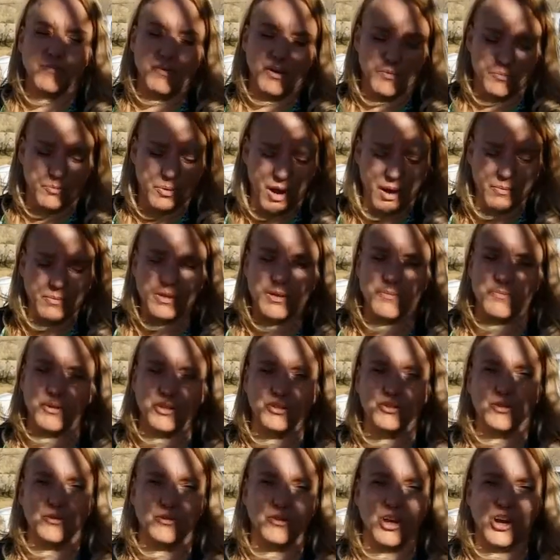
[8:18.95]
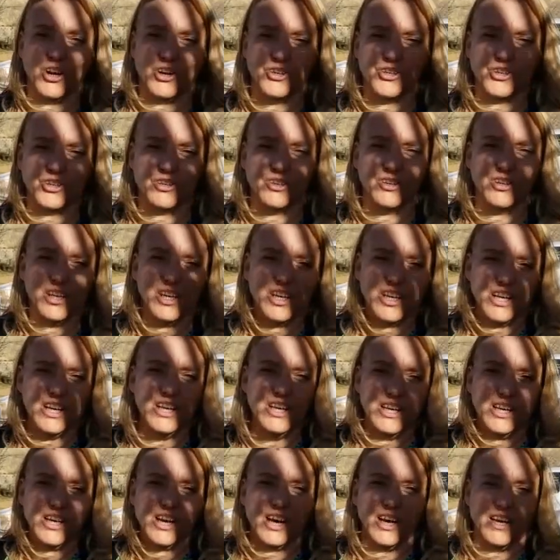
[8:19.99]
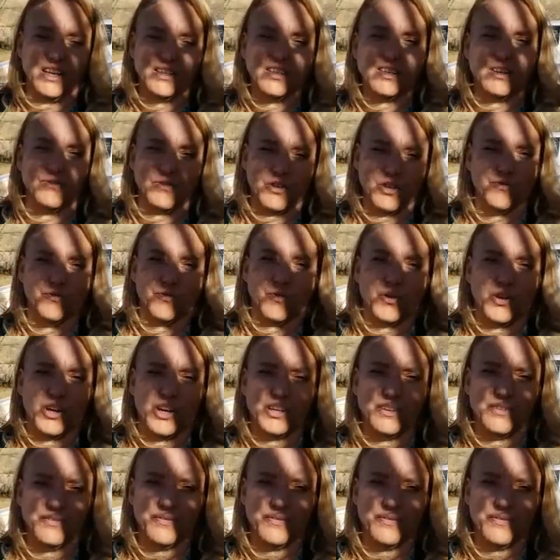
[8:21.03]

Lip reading: I'd probably build a larger sifter for it.